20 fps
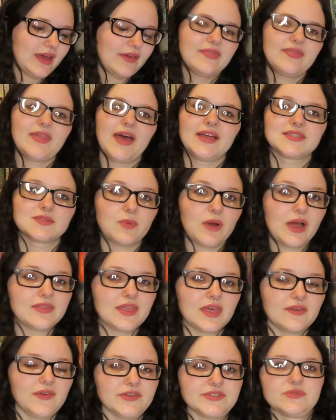that's why
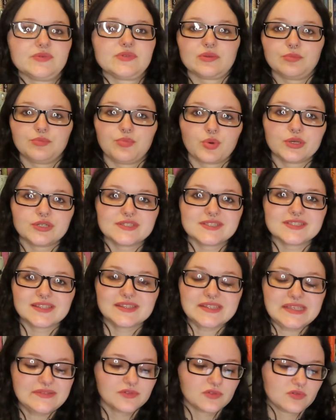they felt it was important to
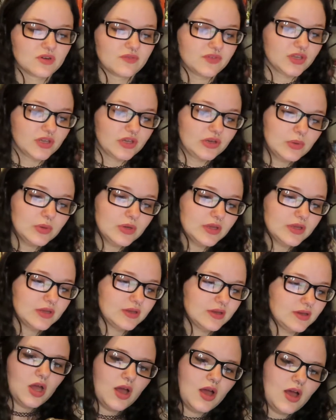leave a review.
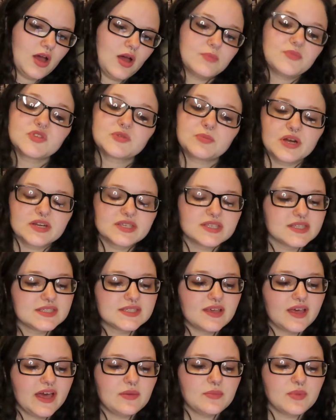This person is
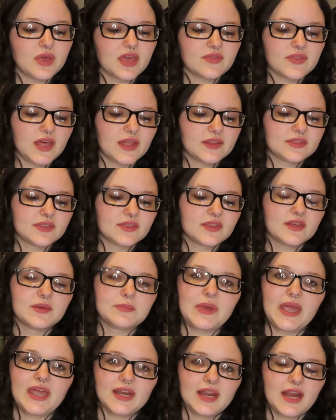claiming that the
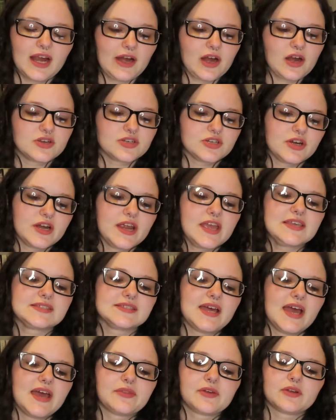main character is
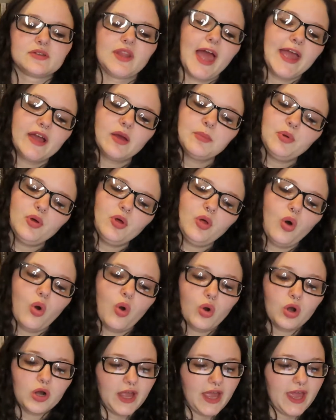neither likable
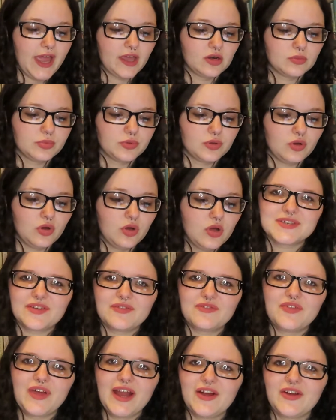or hateable. There's a
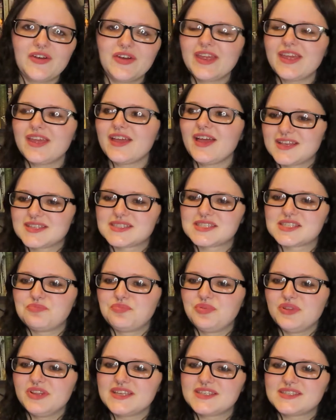very
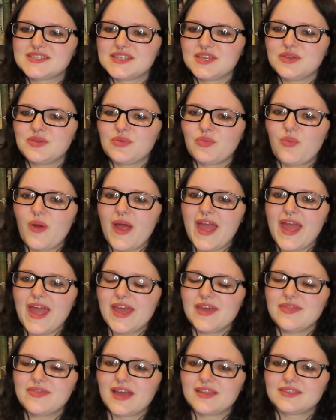explicit
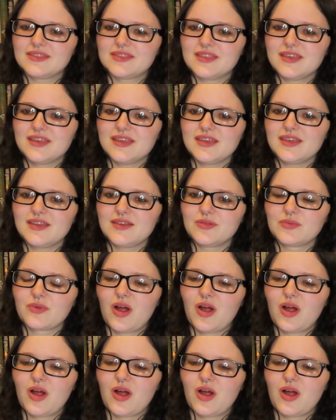way that the